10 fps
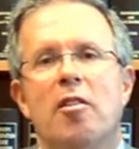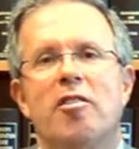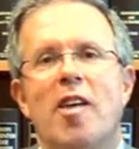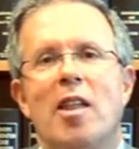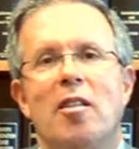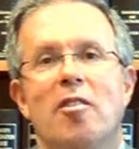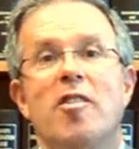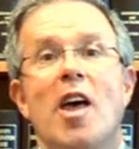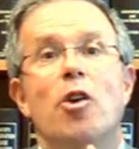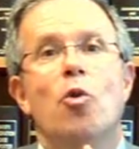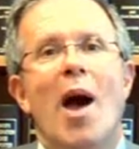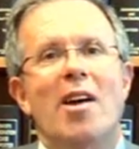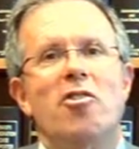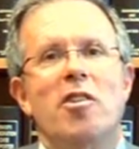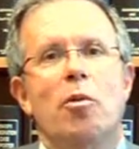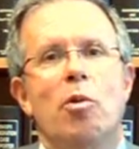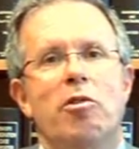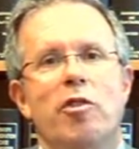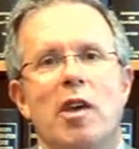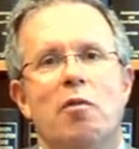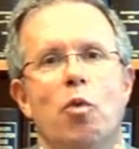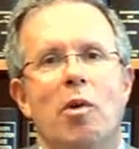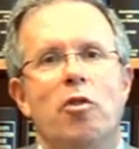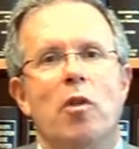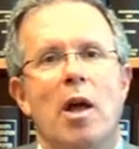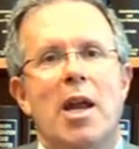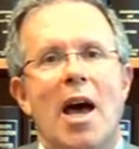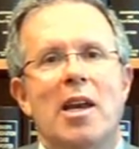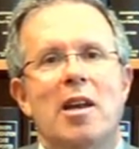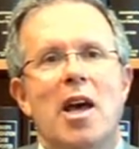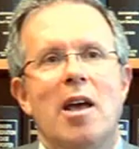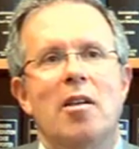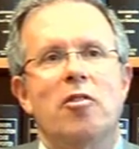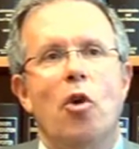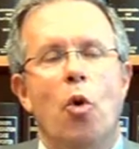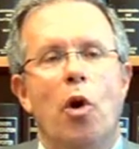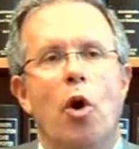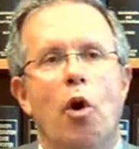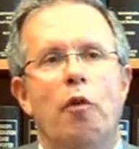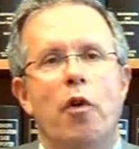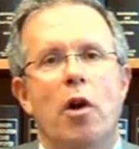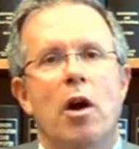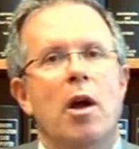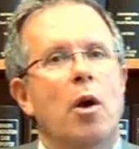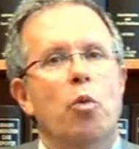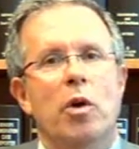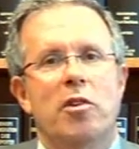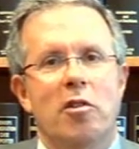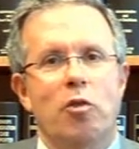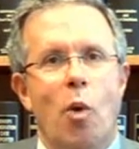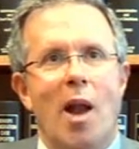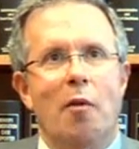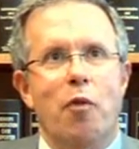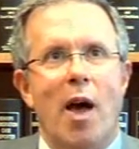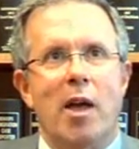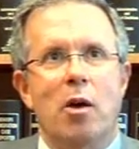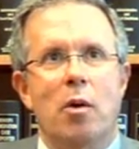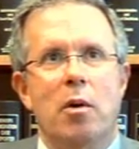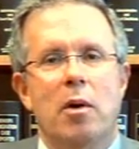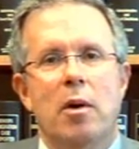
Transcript: sentence that you actually received was ninety days or over will disqualify you.